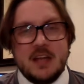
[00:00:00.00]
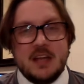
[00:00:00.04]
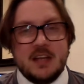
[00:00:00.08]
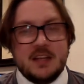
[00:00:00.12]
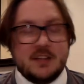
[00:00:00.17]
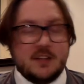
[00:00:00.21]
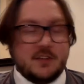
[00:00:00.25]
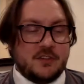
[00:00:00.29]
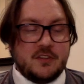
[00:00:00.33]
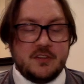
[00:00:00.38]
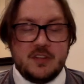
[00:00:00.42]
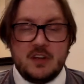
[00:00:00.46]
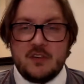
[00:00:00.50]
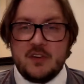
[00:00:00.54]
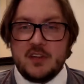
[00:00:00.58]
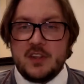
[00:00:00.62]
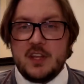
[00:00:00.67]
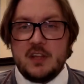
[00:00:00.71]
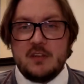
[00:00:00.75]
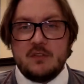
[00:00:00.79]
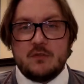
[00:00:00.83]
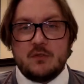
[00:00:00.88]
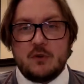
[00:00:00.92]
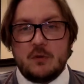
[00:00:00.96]
This is
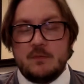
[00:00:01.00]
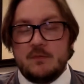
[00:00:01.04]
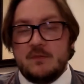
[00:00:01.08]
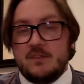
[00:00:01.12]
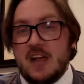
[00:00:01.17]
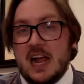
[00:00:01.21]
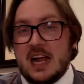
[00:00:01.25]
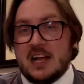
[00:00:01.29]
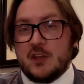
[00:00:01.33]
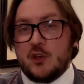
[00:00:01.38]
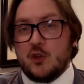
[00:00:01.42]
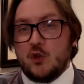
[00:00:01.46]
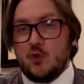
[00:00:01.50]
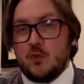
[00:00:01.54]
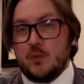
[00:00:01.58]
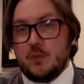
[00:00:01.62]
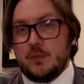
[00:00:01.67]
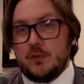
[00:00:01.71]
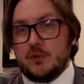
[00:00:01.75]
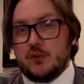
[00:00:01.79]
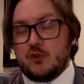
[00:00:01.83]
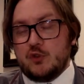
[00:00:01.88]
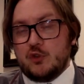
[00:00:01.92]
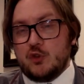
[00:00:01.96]
everything from
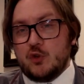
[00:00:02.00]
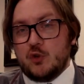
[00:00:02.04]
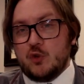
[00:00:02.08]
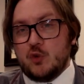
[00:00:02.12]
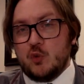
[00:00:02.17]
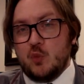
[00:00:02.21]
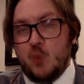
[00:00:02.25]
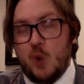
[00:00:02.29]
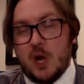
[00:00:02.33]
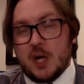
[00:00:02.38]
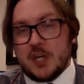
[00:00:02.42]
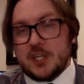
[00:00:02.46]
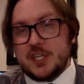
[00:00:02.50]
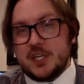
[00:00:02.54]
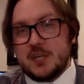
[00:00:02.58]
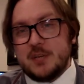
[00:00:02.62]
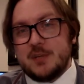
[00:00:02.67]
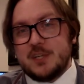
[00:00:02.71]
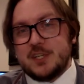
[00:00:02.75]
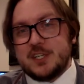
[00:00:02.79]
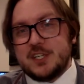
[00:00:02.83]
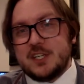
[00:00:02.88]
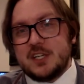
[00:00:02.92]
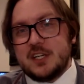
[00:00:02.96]
vacuums to washing
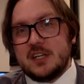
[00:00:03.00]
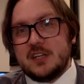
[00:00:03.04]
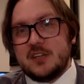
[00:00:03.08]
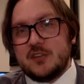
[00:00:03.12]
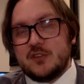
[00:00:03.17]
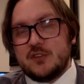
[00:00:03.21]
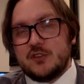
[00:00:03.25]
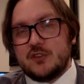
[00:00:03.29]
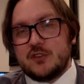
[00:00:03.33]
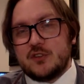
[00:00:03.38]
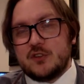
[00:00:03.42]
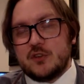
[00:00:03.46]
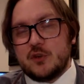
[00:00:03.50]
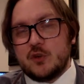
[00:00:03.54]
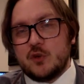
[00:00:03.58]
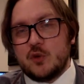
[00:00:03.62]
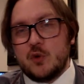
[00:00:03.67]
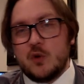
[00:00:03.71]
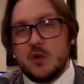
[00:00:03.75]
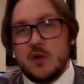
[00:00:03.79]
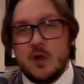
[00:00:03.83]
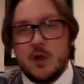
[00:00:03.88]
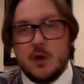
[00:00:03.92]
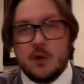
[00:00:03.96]
machines
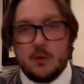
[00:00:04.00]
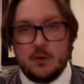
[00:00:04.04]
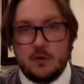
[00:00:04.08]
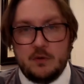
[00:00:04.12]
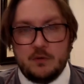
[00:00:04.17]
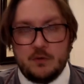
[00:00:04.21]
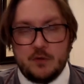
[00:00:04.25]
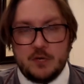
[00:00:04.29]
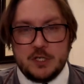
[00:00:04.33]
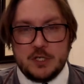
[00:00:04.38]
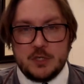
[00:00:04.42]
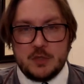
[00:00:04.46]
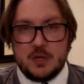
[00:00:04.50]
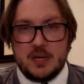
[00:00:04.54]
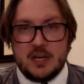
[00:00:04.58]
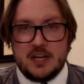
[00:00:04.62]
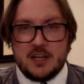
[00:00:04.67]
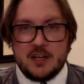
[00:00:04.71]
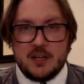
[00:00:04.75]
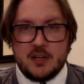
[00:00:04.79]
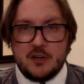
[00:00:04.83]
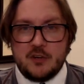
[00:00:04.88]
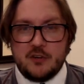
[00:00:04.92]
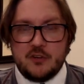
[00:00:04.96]
to
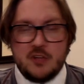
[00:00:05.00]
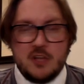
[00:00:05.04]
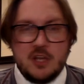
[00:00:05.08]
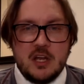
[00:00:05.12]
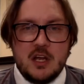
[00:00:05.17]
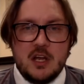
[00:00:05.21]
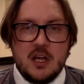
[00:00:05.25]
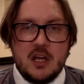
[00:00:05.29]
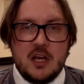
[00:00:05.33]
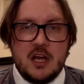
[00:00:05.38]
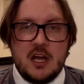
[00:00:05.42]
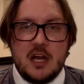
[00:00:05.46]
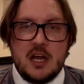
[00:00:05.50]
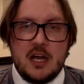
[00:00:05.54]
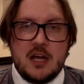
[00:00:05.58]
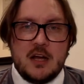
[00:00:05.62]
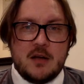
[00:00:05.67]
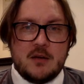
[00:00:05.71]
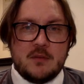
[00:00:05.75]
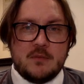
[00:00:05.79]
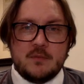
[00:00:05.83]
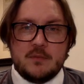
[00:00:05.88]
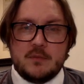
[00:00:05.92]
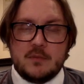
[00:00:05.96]
refrigerators
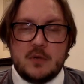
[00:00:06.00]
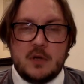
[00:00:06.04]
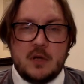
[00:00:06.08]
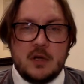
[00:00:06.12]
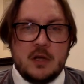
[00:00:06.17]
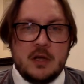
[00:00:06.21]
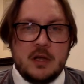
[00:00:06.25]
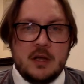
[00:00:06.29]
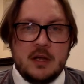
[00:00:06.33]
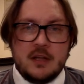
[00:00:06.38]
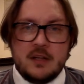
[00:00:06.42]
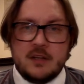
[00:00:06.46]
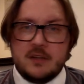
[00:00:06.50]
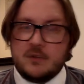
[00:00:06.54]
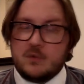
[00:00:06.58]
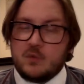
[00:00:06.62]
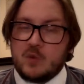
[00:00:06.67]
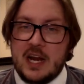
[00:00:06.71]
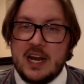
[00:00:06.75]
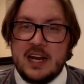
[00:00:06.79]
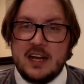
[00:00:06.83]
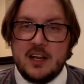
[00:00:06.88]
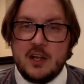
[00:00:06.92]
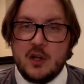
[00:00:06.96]
and
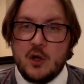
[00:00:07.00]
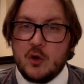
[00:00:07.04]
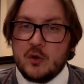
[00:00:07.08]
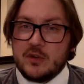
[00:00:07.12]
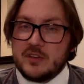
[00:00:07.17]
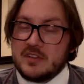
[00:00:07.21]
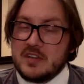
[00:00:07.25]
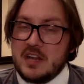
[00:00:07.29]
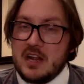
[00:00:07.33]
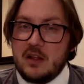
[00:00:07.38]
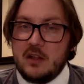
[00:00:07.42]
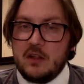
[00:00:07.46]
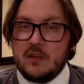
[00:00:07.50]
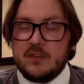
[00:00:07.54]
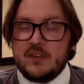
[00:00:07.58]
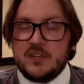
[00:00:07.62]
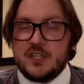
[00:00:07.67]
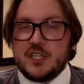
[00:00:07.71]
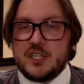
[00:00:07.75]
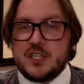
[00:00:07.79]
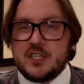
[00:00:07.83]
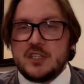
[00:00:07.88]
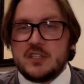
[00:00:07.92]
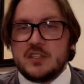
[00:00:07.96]
radios,
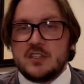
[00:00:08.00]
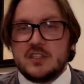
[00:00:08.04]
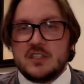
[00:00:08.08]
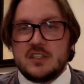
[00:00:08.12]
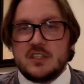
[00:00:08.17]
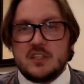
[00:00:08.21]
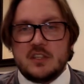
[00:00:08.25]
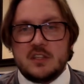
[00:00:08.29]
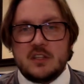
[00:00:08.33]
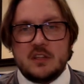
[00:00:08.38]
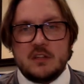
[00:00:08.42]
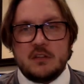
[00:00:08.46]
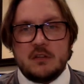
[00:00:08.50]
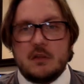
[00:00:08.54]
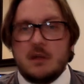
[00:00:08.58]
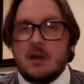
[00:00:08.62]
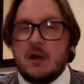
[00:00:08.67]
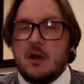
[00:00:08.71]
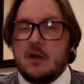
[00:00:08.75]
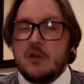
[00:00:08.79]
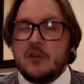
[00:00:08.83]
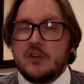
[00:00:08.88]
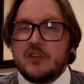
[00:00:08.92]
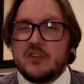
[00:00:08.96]
televisions.
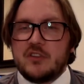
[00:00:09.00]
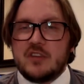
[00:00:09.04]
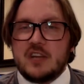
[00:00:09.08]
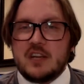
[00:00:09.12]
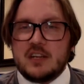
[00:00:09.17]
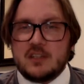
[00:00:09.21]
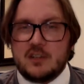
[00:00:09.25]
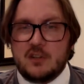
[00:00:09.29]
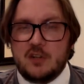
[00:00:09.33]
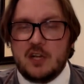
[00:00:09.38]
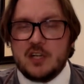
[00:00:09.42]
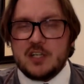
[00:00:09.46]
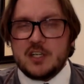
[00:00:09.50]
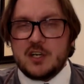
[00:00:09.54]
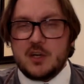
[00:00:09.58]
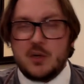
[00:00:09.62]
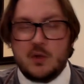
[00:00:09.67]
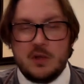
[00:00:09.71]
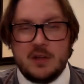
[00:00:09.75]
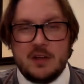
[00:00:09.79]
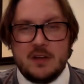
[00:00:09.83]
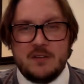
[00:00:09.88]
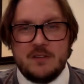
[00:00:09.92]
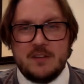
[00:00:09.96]
All this
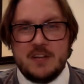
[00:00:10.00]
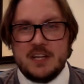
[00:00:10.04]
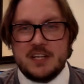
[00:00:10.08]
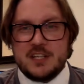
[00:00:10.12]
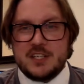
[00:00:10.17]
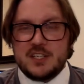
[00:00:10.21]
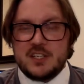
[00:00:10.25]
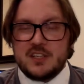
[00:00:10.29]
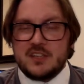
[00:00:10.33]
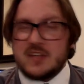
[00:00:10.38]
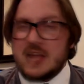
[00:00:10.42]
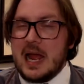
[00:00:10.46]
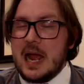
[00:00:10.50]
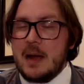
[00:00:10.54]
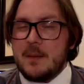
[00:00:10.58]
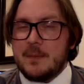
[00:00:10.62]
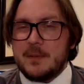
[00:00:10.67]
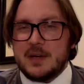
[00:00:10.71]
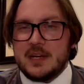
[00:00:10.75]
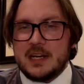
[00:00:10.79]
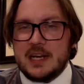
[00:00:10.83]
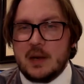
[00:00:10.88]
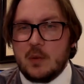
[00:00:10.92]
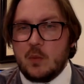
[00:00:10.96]
technological innovation is
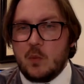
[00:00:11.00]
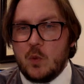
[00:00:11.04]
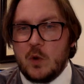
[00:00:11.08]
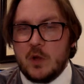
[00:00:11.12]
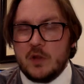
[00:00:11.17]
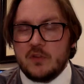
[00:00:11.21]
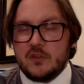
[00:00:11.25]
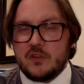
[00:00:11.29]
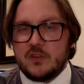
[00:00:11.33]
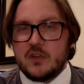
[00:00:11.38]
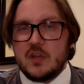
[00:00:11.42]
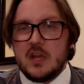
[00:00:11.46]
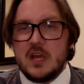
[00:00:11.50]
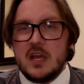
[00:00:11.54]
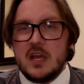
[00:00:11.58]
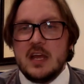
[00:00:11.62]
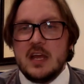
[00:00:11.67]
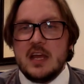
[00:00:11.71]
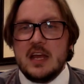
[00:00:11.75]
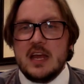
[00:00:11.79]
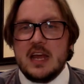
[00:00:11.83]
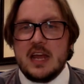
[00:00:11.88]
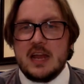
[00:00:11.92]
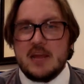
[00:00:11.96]
happening at once,
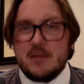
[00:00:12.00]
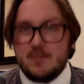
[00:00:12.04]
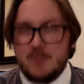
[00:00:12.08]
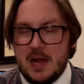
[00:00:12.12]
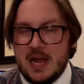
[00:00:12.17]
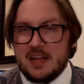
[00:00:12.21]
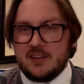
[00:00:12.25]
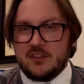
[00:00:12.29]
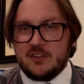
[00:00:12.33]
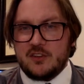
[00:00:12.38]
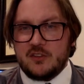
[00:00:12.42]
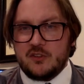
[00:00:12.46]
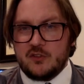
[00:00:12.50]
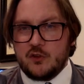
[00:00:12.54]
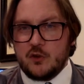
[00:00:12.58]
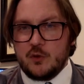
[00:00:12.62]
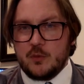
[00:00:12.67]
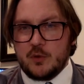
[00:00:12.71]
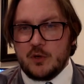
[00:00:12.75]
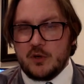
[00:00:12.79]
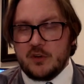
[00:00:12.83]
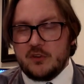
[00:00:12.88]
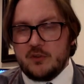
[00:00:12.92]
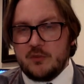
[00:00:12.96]
and mass
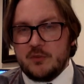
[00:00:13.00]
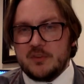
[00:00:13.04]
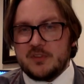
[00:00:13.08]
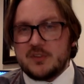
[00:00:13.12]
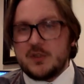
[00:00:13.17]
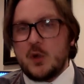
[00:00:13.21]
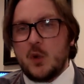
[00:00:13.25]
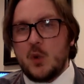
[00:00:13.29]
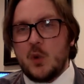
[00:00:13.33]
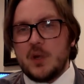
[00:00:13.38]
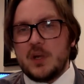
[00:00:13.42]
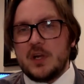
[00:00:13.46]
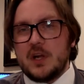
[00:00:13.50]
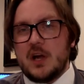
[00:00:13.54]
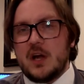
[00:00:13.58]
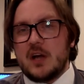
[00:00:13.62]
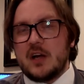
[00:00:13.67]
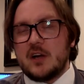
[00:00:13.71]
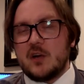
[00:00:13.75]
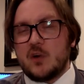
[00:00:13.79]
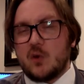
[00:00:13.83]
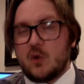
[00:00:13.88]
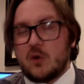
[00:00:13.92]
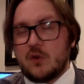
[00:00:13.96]
consumerism is going on
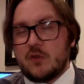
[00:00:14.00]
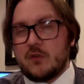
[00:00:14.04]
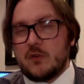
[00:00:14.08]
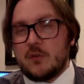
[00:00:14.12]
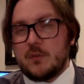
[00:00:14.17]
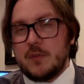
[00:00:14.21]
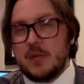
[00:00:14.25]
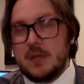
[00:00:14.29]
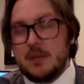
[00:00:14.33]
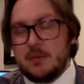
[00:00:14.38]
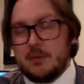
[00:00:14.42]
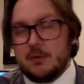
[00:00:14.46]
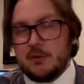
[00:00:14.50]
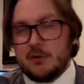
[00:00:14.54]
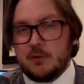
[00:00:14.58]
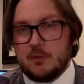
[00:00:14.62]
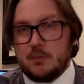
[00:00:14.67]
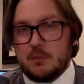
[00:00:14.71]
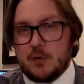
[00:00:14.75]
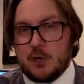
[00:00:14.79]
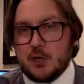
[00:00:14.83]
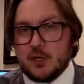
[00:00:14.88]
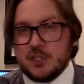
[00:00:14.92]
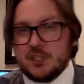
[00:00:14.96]
in order for people to
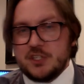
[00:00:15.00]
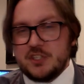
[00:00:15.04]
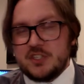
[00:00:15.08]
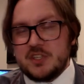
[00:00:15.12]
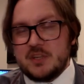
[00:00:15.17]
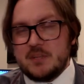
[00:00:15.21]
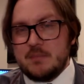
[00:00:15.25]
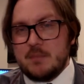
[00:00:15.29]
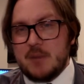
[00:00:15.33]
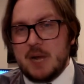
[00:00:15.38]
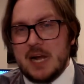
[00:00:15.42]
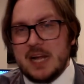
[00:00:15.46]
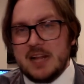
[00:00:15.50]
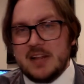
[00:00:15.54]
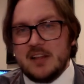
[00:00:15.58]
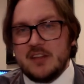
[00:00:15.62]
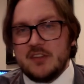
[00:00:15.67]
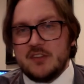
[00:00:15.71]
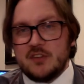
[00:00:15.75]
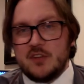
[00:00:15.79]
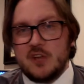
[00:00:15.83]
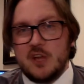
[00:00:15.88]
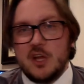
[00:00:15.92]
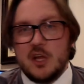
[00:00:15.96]
purchase and buy
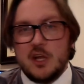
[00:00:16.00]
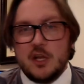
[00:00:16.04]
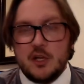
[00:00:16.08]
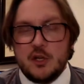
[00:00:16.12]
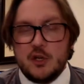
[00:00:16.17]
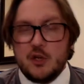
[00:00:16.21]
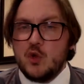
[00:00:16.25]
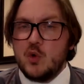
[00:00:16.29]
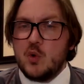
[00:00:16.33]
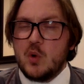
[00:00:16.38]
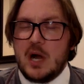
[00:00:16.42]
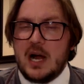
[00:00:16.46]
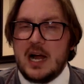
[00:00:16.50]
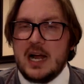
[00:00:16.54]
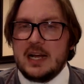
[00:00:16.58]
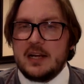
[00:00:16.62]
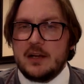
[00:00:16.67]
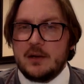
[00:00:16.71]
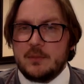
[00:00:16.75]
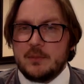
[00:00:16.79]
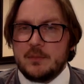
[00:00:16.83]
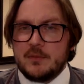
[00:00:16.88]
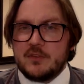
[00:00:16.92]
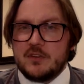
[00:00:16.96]
these new
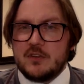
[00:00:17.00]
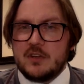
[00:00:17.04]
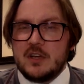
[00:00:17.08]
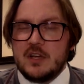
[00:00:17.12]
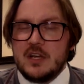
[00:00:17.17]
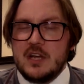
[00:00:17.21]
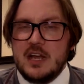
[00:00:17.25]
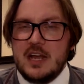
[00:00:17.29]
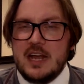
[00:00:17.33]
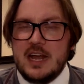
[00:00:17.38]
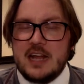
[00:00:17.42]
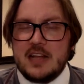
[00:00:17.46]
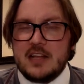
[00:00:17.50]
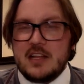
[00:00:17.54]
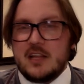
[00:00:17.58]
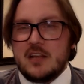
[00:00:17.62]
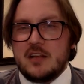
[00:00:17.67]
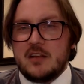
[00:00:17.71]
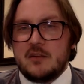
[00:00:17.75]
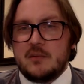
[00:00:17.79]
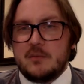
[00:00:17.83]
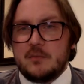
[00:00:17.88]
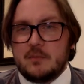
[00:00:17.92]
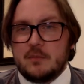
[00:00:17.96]
items. And
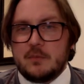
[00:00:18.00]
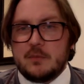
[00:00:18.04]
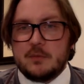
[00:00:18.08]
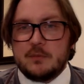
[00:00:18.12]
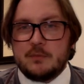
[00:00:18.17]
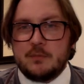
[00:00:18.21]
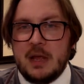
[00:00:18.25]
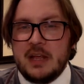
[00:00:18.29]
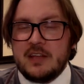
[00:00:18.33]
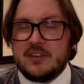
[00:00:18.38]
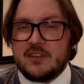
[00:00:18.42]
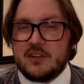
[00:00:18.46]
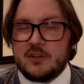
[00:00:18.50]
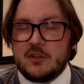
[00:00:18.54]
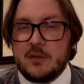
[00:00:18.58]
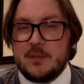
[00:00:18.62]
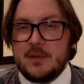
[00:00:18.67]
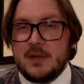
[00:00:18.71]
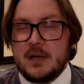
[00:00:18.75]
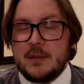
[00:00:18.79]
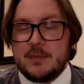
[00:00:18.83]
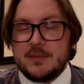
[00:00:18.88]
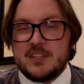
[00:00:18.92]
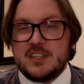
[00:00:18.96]
they basically
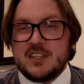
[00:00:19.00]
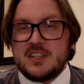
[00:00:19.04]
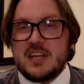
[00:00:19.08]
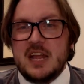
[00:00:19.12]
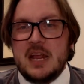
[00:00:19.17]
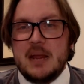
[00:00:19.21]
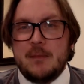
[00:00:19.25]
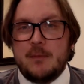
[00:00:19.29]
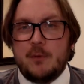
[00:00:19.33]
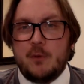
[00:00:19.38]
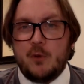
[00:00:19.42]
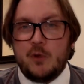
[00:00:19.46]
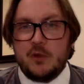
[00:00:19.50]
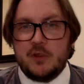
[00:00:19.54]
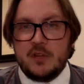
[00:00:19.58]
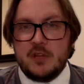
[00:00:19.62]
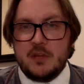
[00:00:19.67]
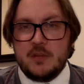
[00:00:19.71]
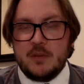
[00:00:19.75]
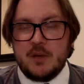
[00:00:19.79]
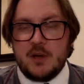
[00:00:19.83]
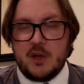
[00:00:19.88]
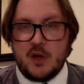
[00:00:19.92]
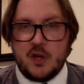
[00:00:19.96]
become a staple in the
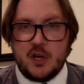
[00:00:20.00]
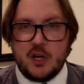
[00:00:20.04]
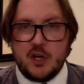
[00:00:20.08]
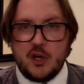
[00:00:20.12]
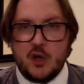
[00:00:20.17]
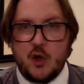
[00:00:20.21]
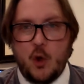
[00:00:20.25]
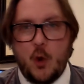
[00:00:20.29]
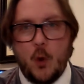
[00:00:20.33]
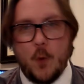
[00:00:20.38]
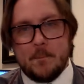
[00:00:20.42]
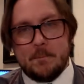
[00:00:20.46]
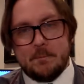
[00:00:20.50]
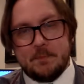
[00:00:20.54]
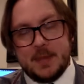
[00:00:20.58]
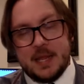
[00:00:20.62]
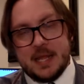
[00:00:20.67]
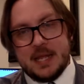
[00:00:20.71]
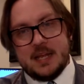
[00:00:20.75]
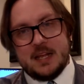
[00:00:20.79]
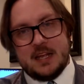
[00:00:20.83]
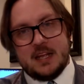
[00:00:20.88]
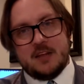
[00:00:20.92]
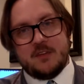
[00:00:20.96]
American home.
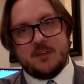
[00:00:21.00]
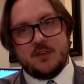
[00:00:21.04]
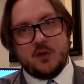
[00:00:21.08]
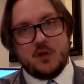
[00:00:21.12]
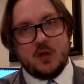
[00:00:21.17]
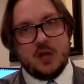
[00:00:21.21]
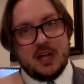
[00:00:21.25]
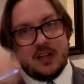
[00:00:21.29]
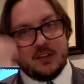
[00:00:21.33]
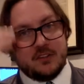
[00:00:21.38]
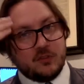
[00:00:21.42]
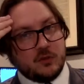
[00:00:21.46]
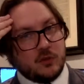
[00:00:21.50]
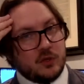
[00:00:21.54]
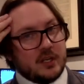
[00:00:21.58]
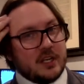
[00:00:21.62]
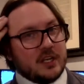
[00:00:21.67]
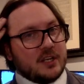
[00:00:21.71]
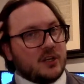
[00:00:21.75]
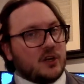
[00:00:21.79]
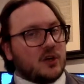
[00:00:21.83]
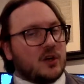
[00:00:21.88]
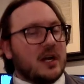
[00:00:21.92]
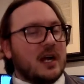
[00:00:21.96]
If you guys look
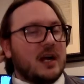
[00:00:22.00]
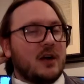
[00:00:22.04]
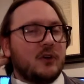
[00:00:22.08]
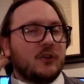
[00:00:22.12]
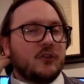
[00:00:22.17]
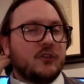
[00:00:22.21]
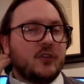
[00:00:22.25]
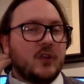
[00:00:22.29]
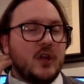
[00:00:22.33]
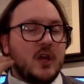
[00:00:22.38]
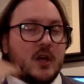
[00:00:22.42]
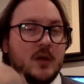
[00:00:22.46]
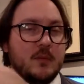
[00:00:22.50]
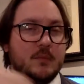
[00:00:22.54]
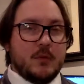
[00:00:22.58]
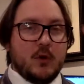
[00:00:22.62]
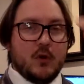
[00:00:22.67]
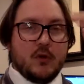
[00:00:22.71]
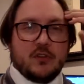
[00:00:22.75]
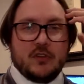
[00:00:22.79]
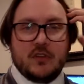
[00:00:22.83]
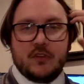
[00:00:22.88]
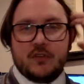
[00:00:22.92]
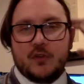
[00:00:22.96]
at your house,
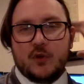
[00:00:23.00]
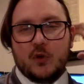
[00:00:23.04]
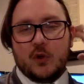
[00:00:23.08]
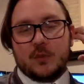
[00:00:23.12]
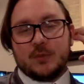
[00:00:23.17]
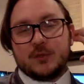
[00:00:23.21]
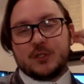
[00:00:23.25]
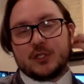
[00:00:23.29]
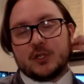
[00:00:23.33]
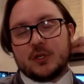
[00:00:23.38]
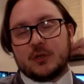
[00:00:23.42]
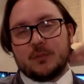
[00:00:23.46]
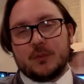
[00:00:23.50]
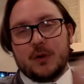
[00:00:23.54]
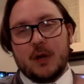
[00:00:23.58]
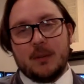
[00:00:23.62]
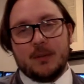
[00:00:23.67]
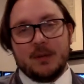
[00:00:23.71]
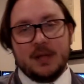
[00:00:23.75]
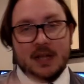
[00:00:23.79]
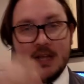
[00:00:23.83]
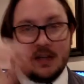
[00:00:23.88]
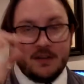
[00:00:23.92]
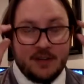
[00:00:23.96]
most of you, I'm sure,
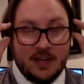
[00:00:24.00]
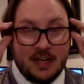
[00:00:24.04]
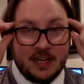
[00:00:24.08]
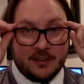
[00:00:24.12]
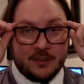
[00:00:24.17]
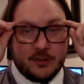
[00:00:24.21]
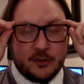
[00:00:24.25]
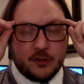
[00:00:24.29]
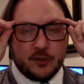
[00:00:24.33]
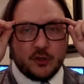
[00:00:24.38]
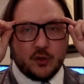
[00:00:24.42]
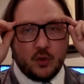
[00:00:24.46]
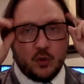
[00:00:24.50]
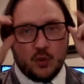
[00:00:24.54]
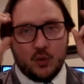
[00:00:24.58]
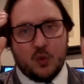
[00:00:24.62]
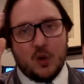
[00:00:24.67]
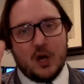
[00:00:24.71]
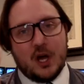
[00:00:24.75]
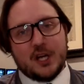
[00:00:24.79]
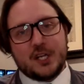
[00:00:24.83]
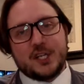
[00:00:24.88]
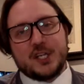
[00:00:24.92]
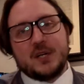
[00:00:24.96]
probably have access to a
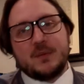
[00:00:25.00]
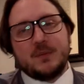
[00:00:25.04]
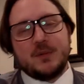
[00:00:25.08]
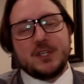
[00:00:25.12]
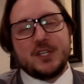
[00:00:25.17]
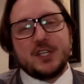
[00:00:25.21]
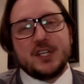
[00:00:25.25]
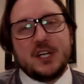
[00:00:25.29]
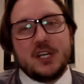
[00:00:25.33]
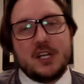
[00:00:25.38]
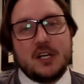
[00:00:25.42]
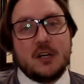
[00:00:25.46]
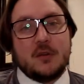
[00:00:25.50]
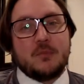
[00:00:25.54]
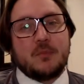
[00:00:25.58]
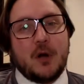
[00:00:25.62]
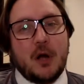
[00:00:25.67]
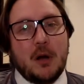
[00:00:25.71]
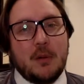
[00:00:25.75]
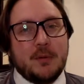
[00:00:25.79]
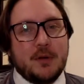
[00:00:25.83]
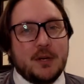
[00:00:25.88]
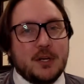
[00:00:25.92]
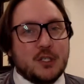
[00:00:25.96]
washing machine and
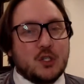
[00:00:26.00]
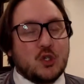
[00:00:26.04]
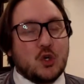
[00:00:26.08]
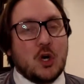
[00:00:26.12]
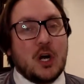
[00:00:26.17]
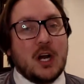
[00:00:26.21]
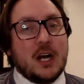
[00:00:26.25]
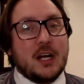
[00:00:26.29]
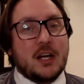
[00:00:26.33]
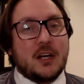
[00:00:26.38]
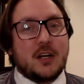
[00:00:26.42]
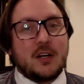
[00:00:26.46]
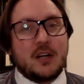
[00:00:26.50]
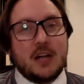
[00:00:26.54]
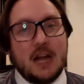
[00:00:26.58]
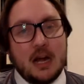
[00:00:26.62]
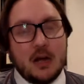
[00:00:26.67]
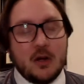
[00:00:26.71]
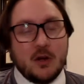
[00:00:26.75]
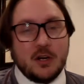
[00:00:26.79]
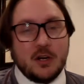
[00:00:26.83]
probably a dryer and air